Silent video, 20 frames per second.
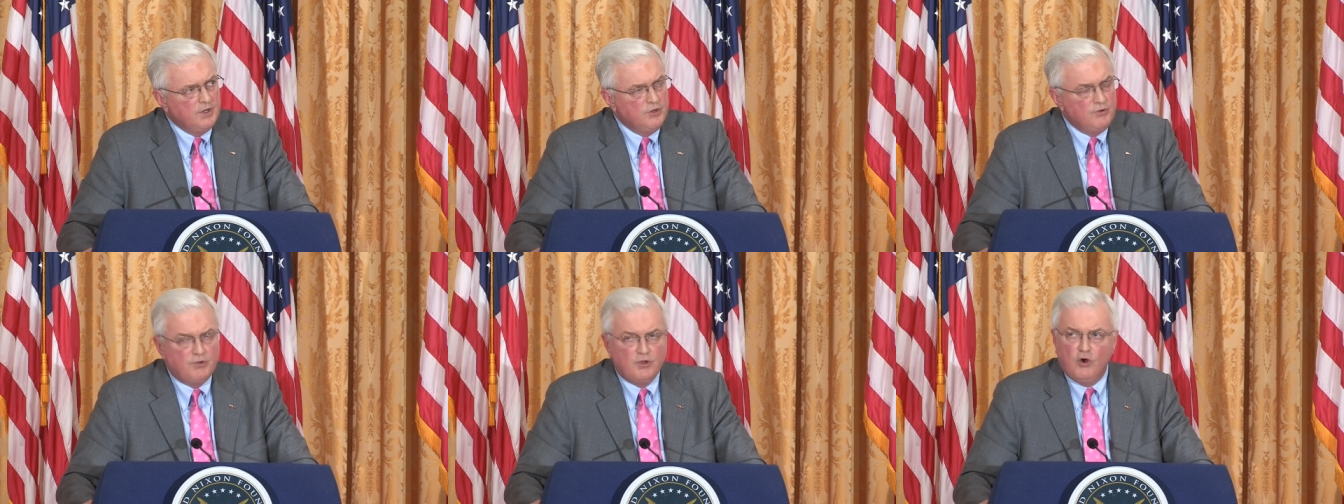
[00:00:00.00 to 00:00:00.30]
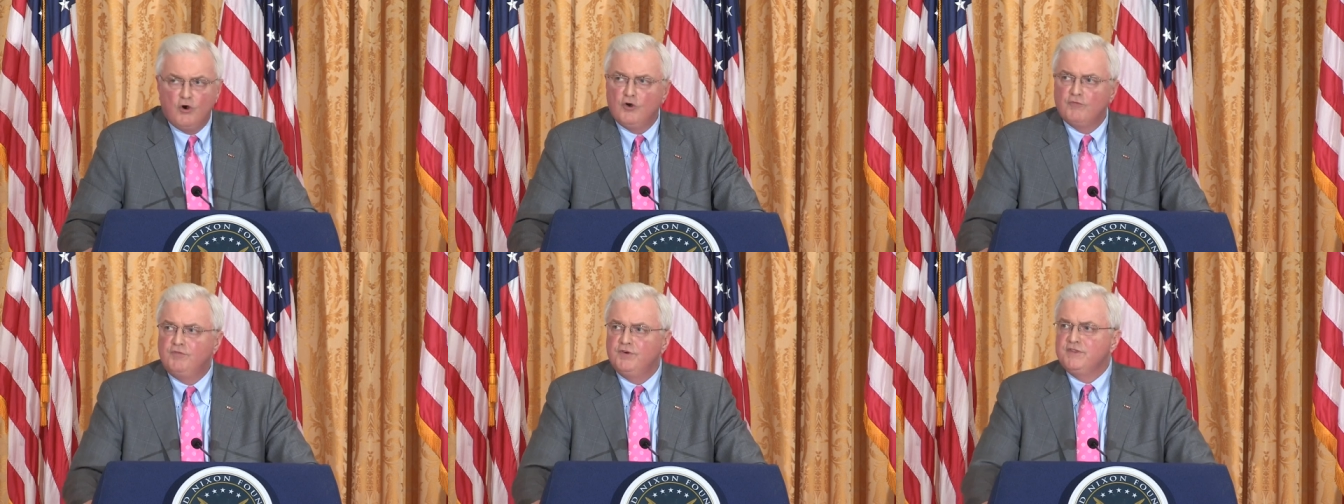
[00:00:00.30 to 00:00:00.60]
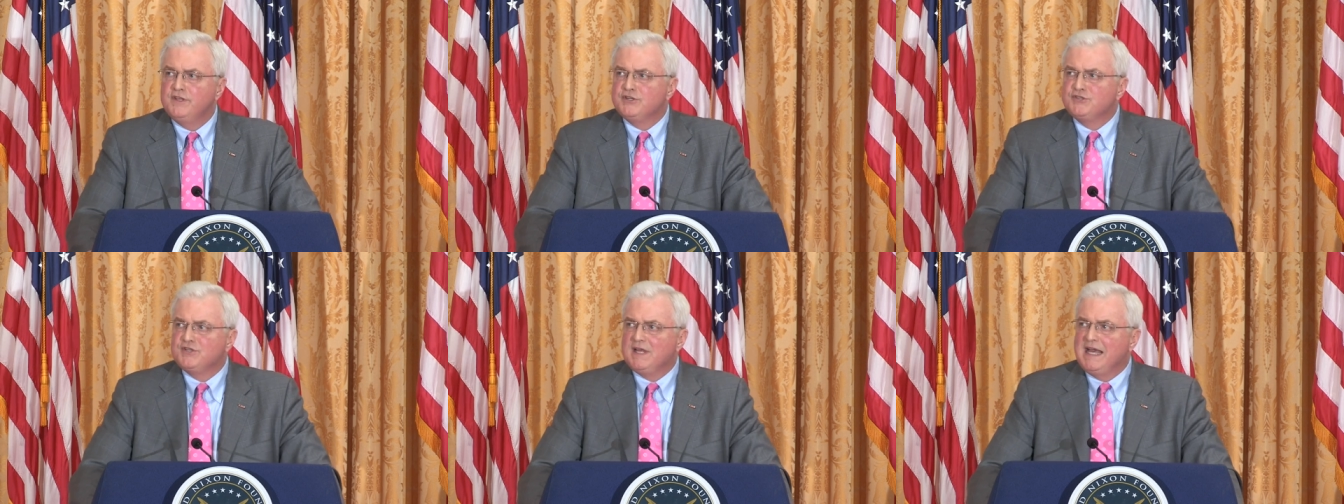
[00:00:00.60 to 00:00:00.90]
who called for
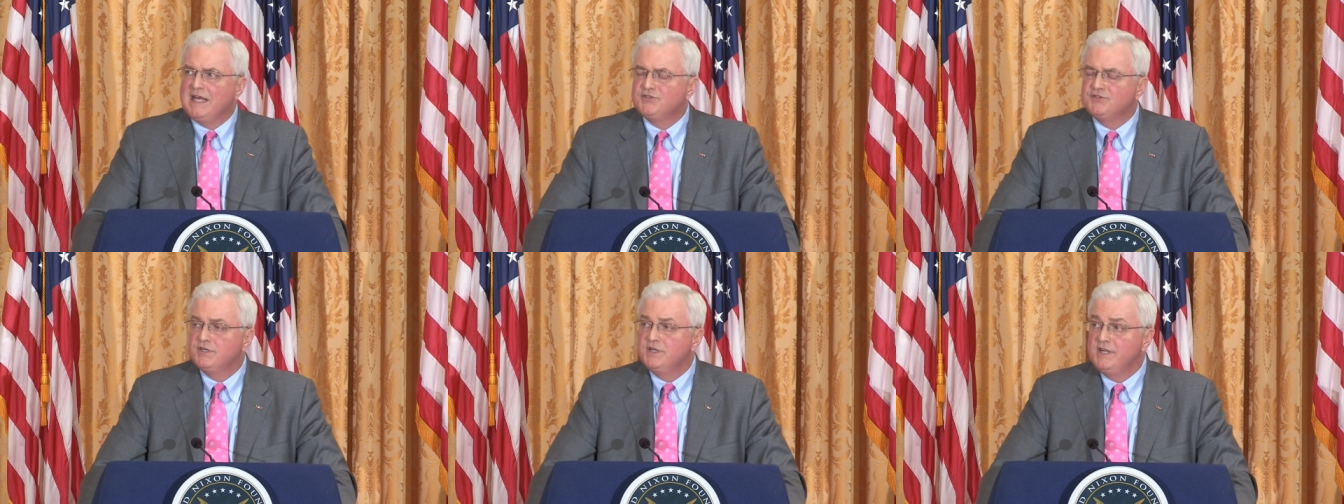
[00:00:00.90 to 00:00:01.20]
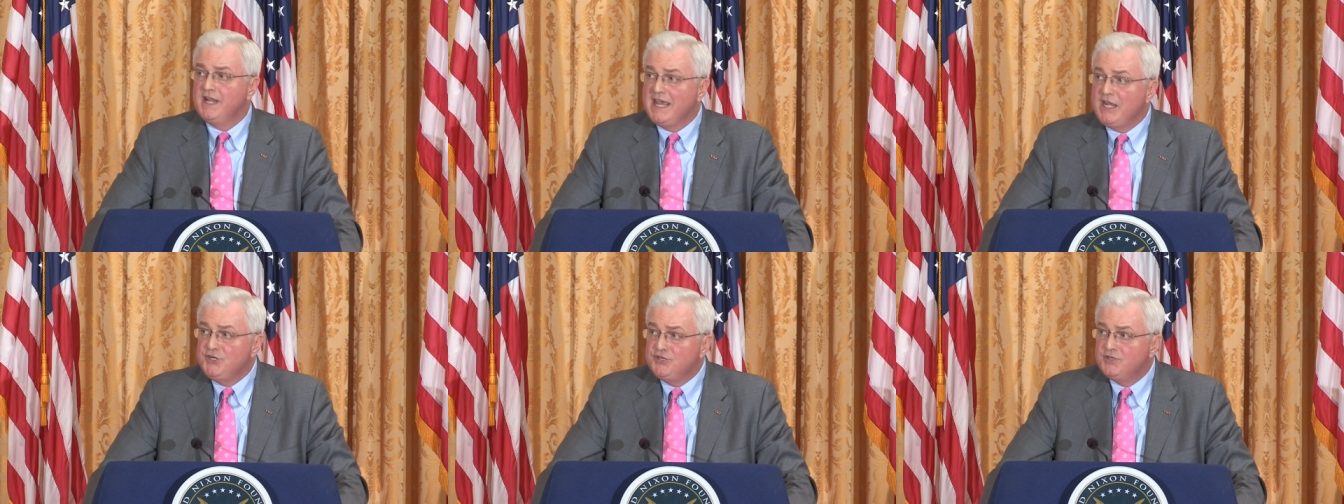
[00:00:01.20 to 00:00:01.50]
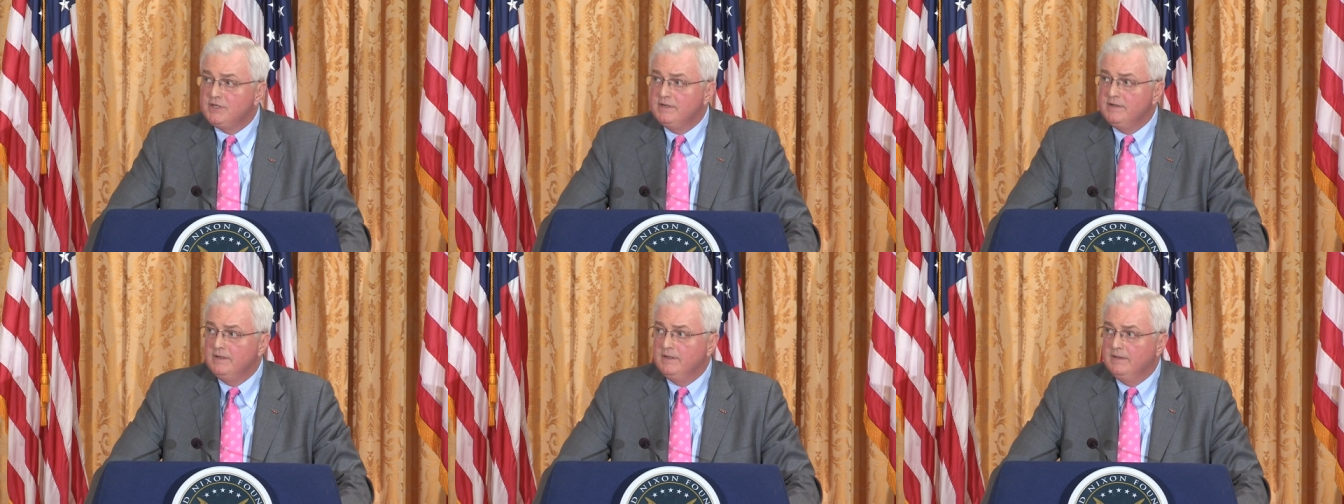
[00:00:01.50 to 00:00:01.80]
the
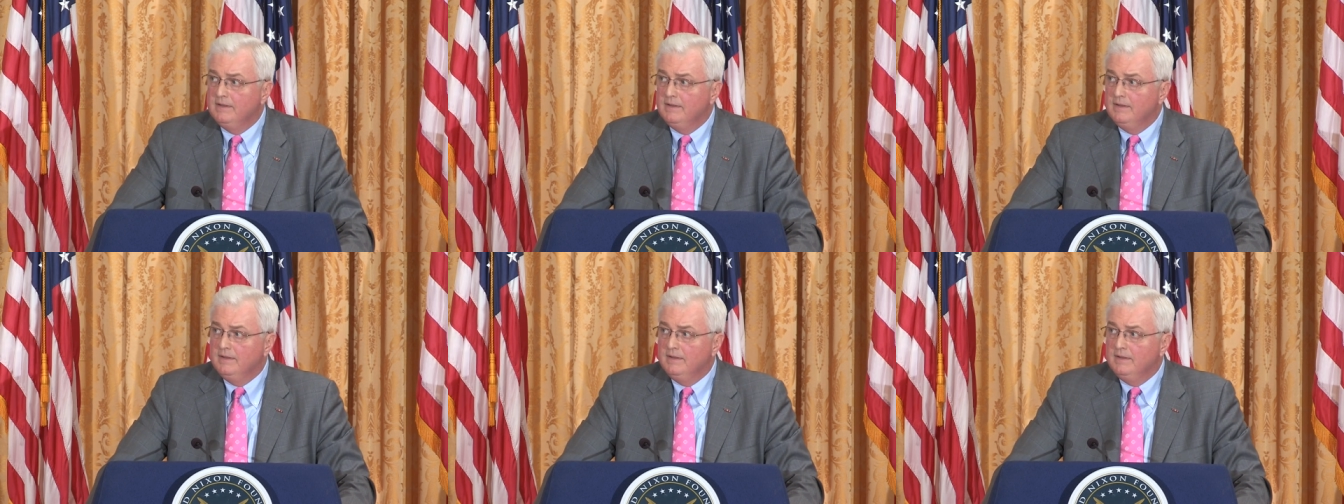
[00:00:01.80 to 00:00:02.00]
assassination?